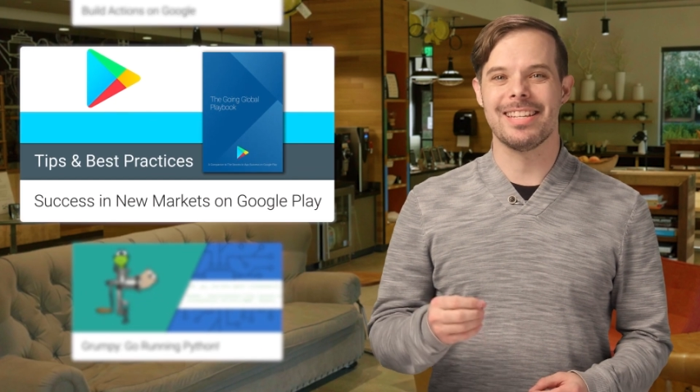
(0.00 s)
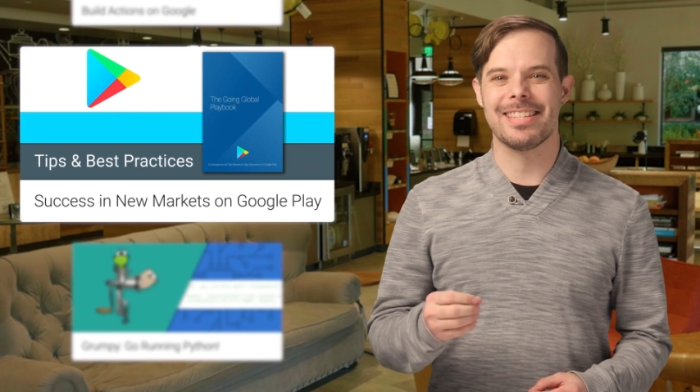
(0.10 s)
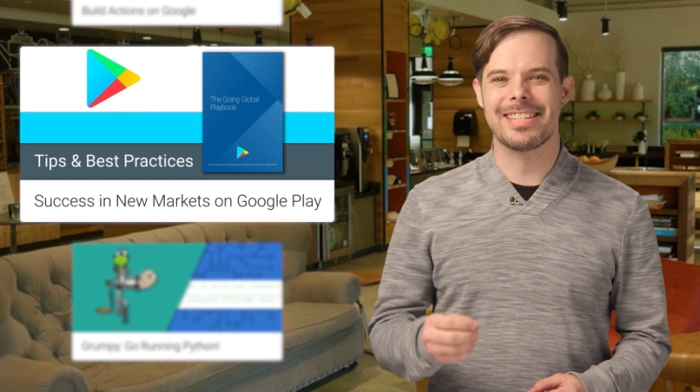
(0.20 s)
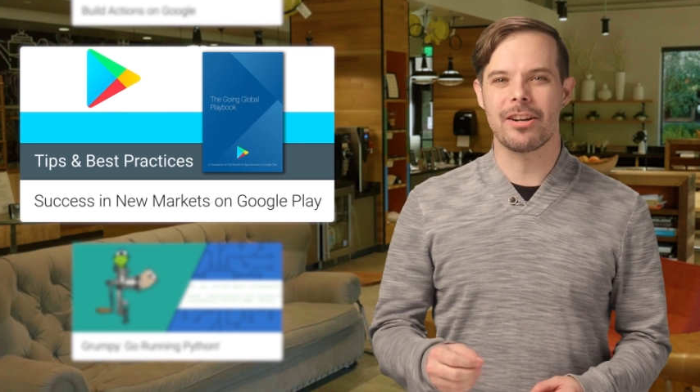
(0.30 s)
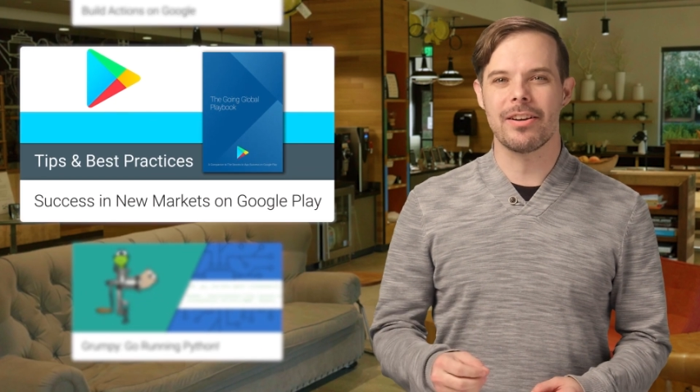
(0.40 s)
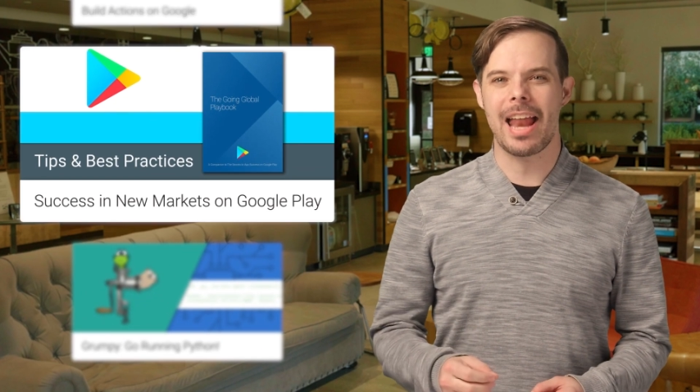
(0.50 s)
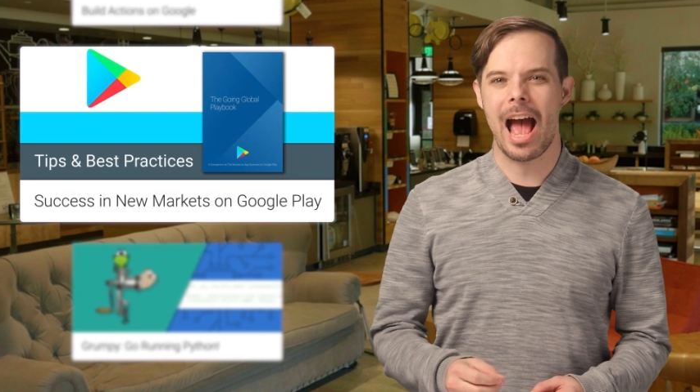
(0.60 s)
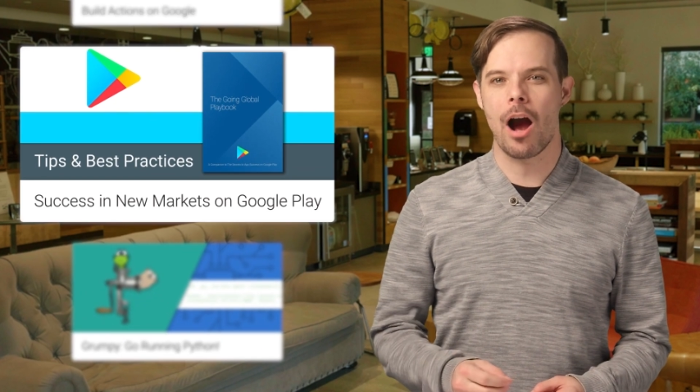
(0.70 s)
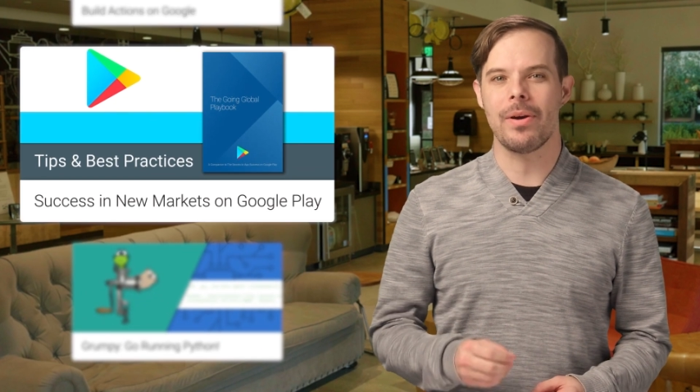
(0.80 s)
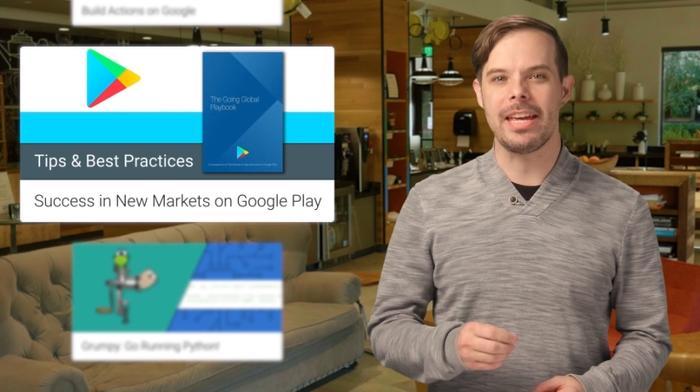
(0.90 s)
considering
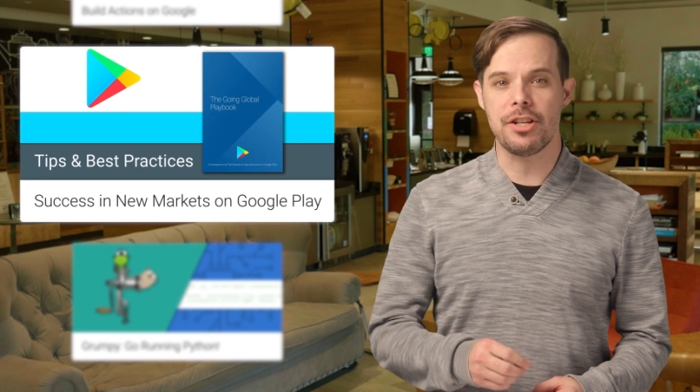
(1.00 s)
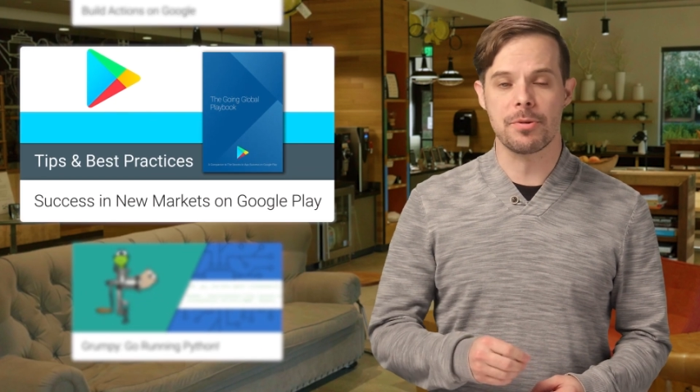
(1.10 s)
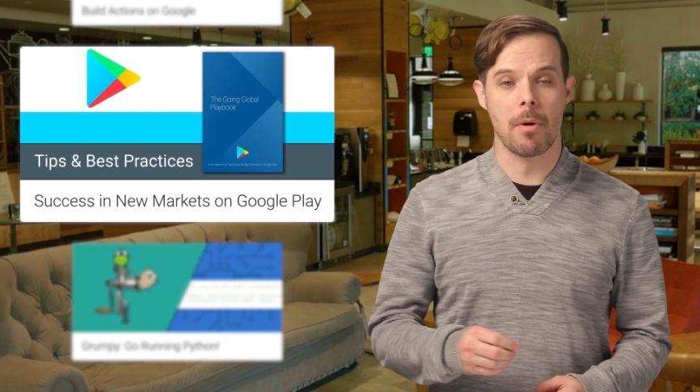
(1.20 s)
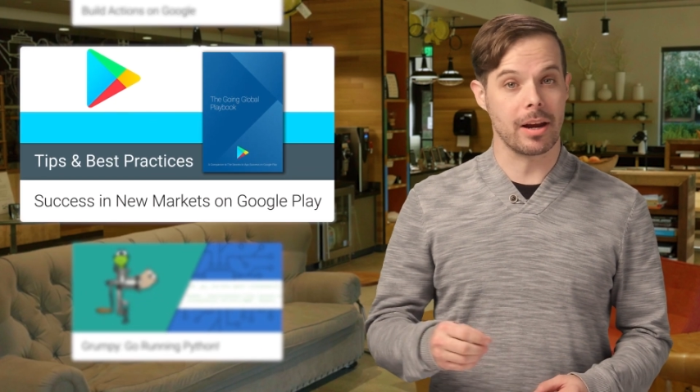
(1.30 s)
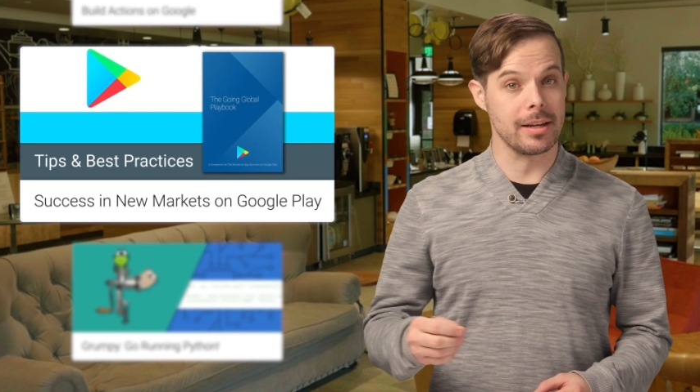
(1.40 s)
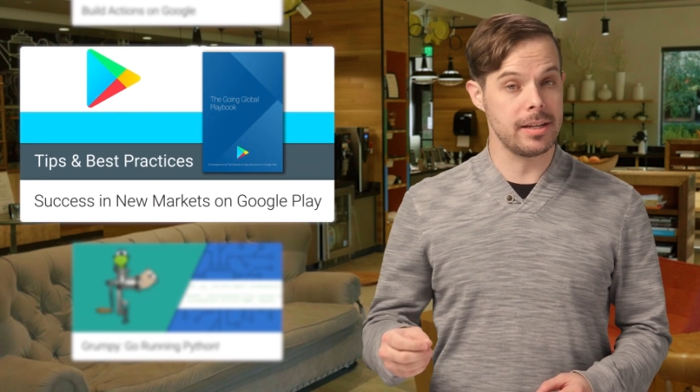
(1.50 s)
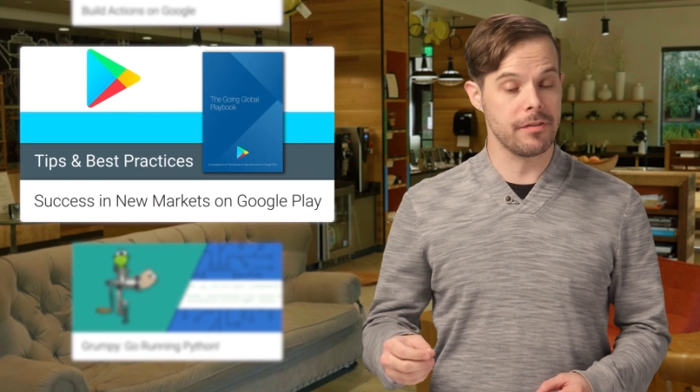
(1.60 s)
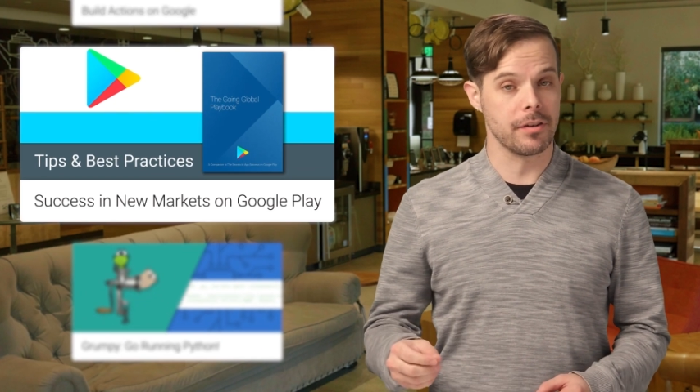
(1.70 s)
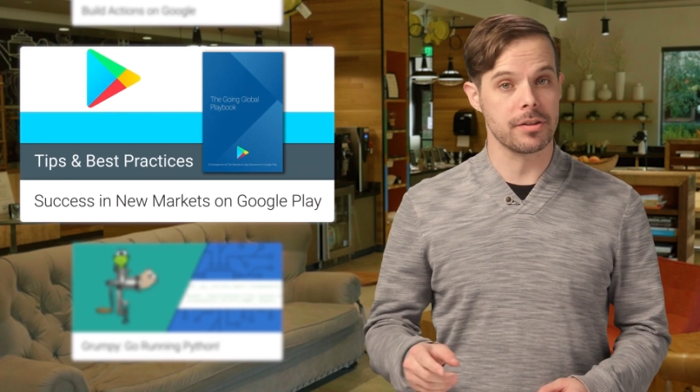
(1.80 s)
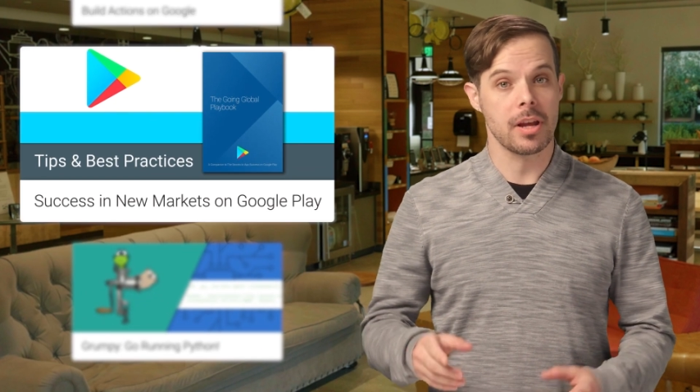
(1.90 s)
how each market
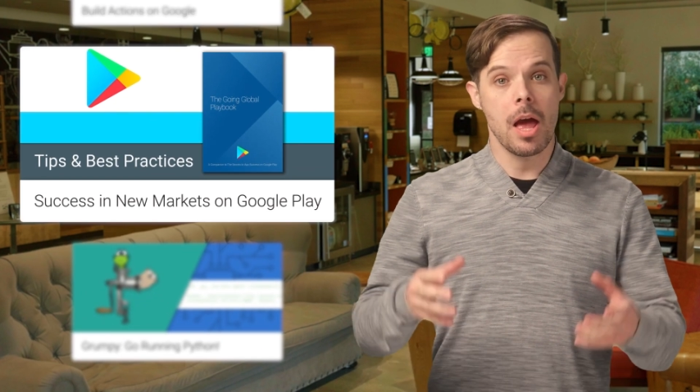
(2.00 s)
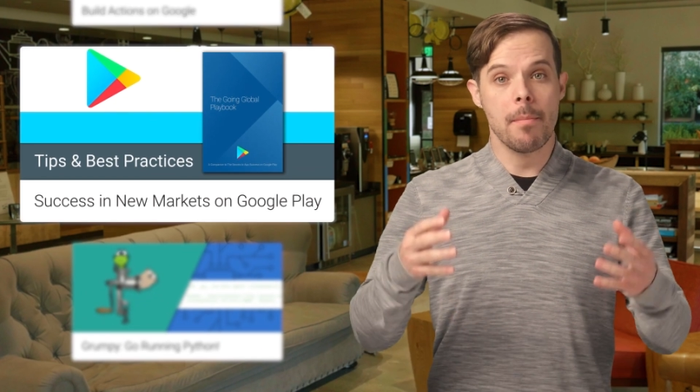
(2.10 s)
differs,